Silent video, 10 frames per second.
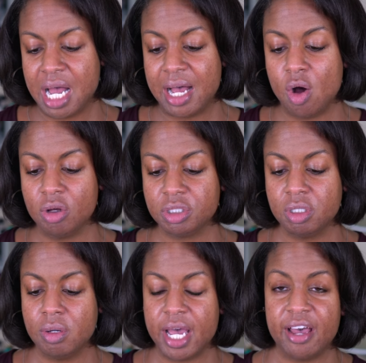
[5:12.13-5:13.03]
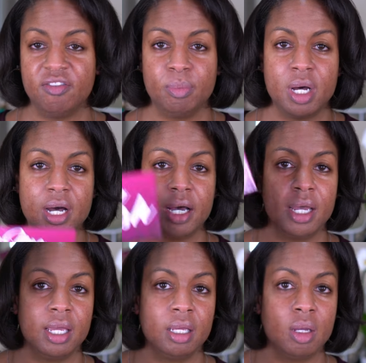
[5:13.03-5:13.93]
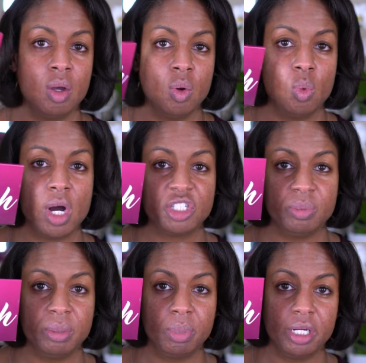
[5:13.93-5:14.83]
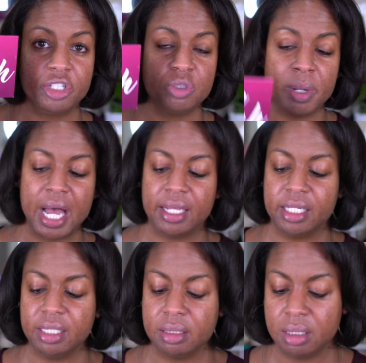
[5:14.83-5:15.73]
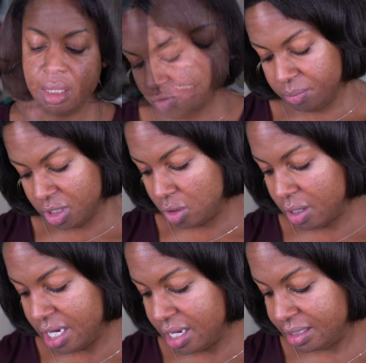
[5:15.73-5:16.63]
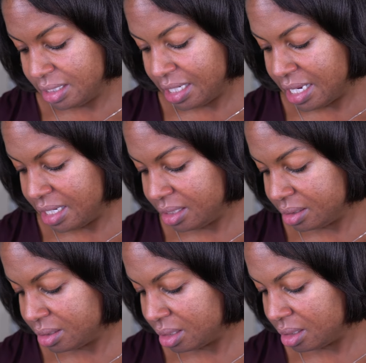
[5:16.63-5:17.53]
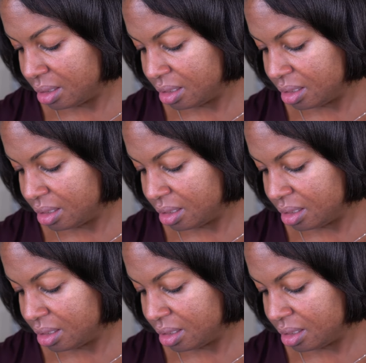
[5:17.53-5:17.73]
I also have my Watch Me Blush palette from the crayon case.